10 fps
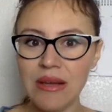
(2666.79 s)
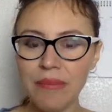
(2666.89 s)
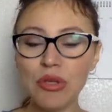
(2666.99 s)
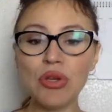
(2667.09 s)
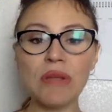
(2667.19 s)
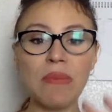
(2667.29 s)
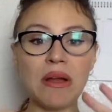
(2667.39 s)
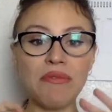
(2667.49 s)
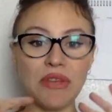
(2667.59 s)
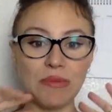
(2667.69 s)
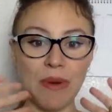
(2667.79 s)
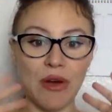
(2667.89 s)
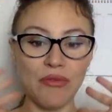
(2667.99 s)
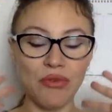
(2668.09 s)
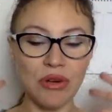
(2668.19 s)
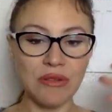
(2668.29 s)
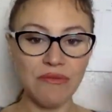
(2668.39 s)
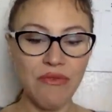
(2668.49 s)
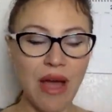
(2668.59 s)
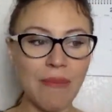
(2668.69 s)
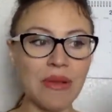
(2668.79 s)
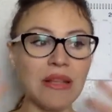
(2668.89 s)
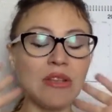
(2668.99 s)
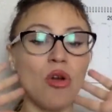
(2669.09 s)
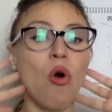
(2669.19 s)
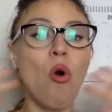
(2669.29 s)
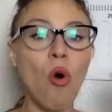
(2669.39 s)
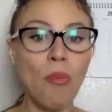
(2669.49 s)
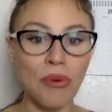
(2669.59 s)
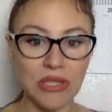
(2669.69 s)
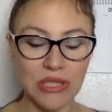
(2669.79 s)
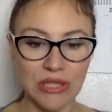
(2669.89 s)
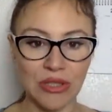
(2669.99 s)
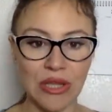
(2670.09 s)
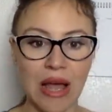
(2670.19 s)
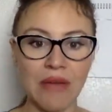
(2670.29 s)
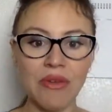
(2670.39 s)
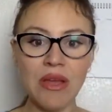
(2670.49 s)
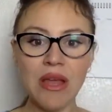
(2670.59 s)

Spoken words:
But you can manifest powerfully in family, in your whole personal life,